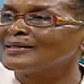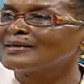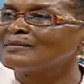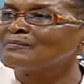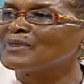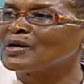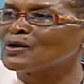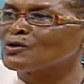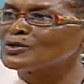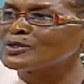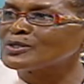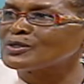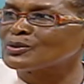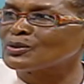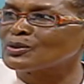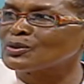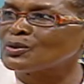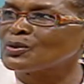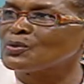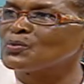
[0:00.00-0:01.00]
but
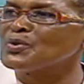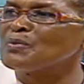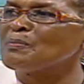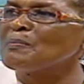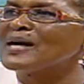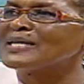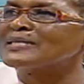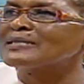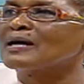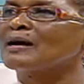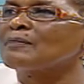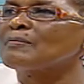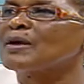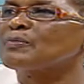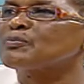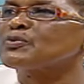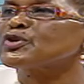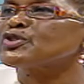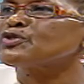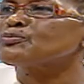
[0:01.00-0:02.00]
also we must come
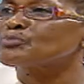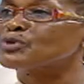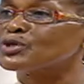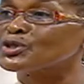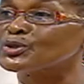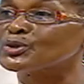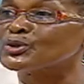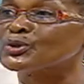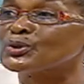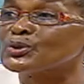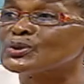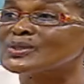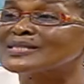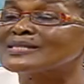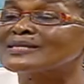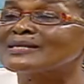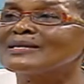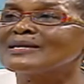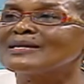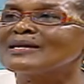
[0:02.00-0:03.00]
up with protocols
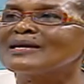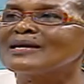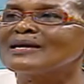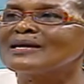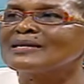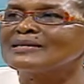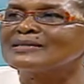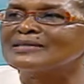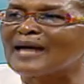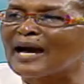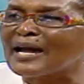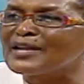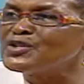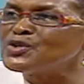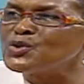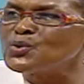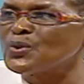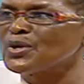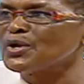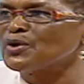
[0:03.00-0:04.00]
and a
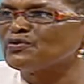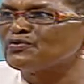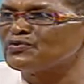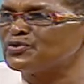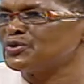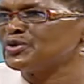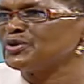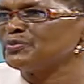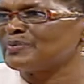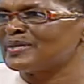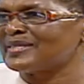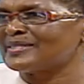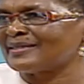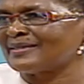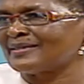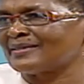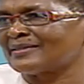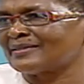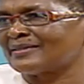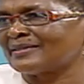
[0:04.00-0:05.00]
new way of doing
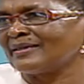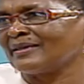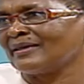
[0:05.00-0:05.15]
business,